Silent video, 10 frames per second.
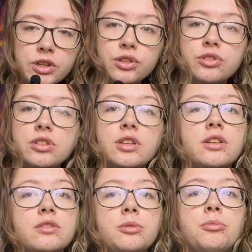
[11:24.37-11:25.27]
finished
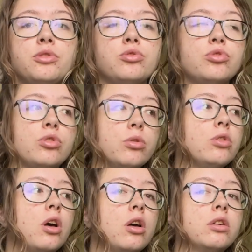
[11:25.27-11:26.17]
it. Took me so
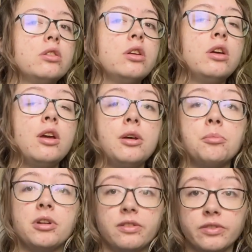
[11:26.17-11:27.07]
long,
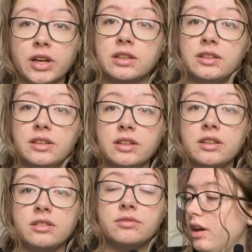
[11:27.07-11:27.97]
but I finally did
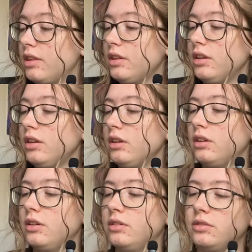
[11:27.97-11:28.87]
it. I
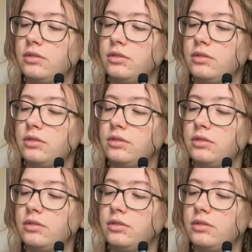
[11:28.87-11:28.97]
think